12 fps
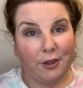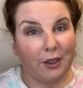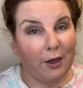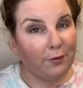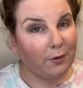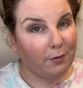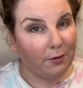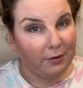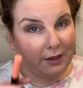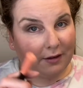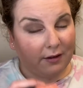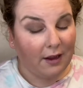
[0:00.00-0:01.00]
too comfortable
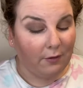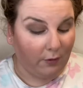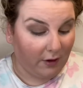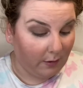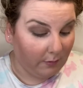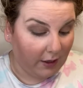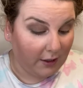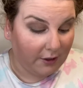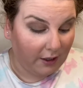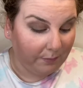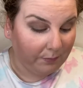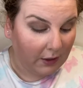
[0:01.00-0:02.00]
because life will come get
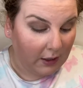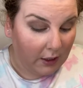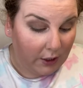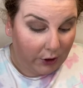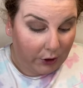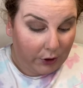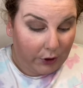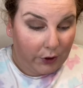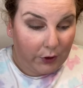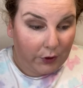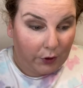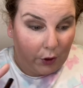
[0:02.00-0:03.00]
you.
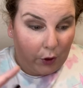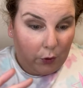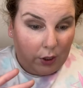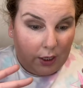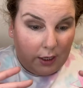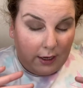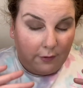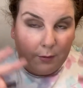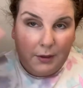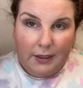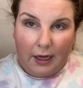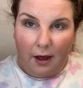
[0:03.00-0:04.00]
So
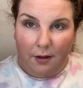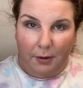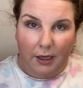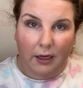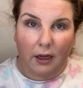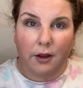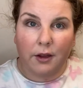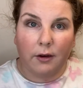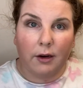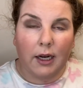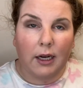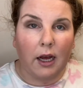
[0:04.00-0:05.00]
everybody's happy and healthy
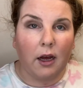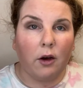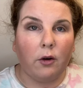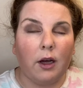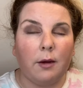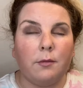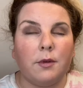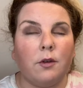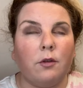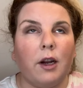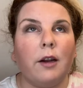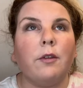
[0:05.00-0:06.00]
right now. I'm so
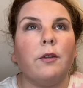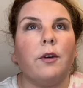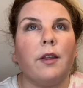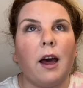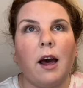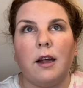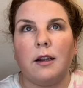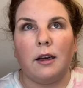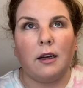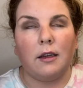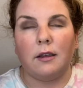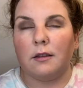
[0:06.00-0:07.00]
grateful for that.
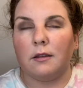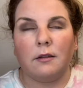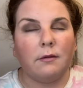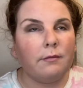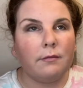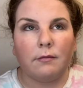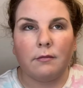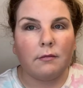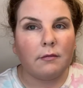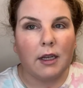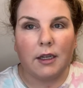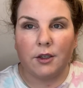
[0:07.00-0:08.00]
Uh,
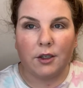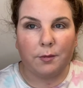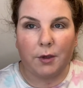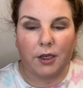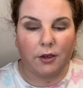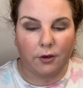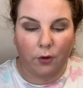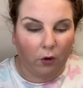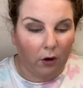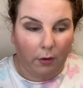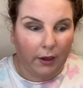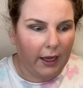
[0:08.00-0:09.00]
it's just been
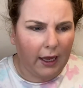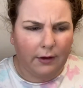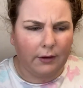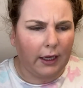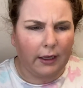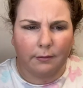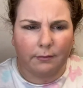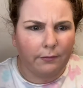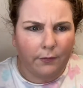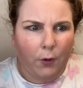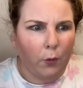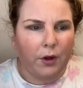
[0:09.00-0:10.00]
horrible. I can't even like
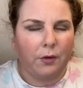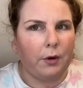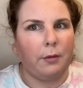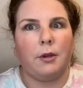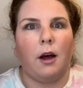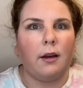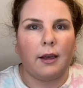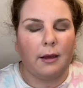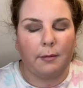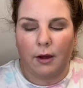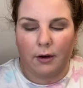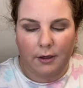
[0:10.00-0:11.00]
focus when I'm talking
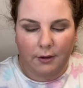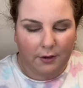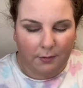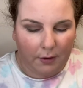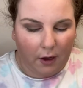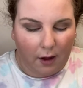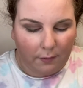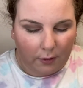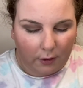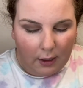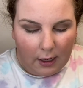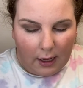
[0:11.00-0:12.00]
about it. It's just been
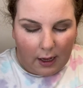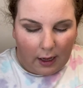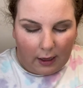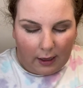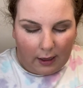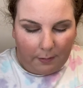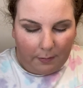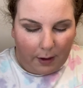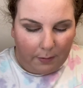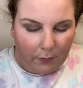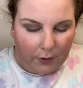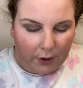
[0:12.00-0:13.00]
awful. Um,
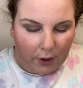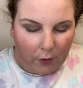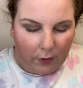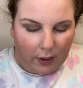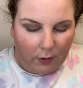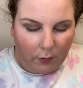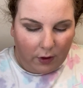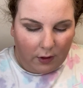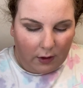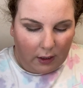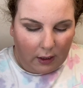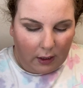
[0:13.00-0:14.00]
I'm going to go in with
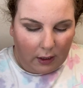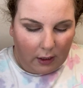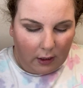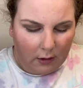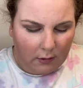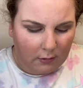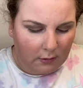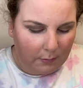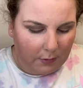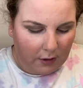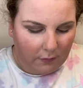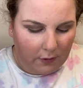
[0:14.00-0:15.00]
the
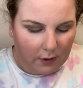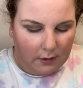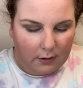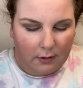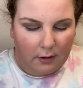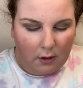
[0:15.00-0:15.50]
Benefit